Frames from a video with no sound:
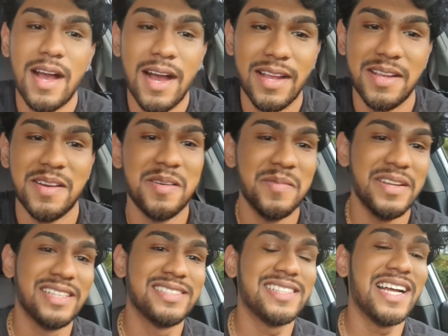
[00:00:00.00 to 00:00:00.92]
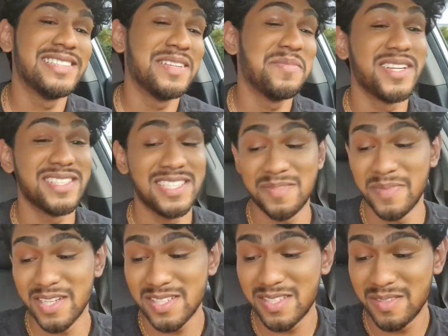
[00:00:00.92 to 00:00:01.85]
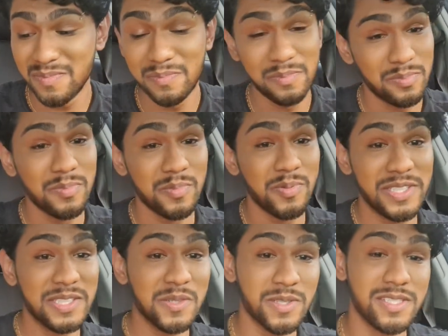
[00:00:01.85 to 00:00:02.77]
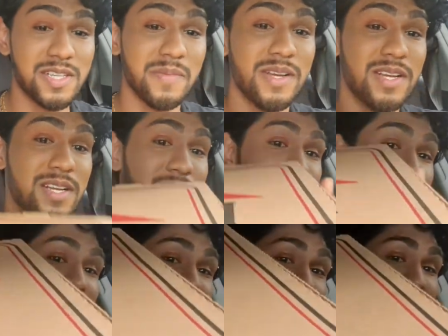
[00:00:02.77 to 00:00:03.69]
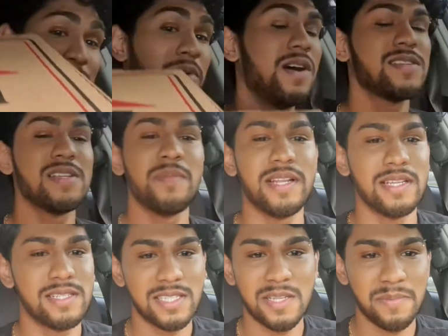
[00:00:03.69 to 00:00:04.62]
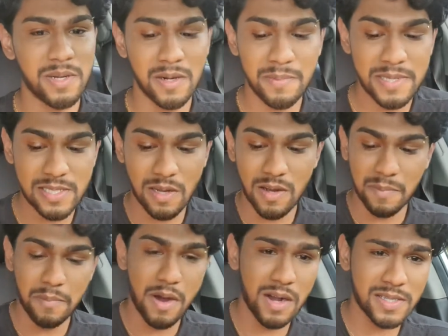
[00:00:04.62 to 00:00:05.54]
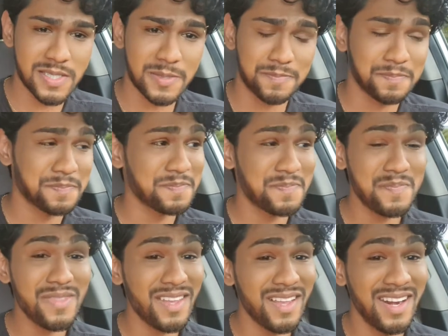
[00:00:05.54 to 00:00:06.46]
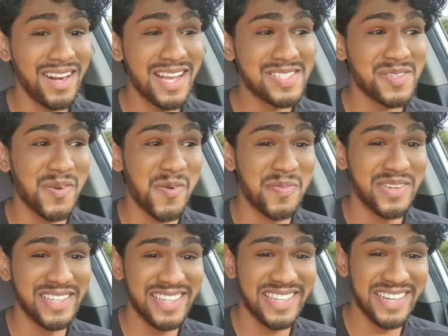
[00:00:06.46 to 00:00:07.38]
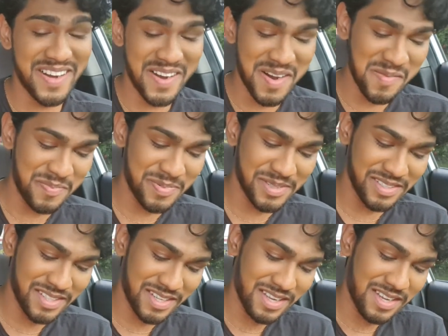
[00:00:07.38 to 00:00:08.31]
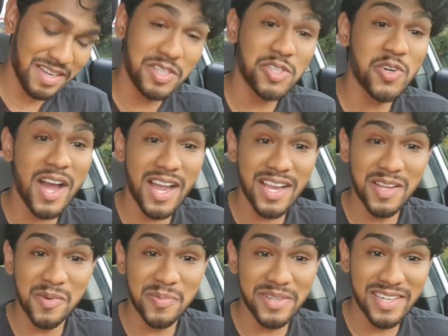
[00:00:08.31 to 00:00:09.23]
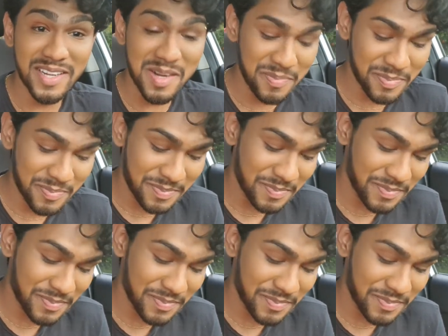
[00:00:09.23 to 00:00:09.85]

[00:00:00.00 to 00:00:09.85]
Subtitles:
I am excited because it smells pretty awesome. So this is the box. I mean, it's a typical Pizza Hut box. Let's open it up. Try and open it up.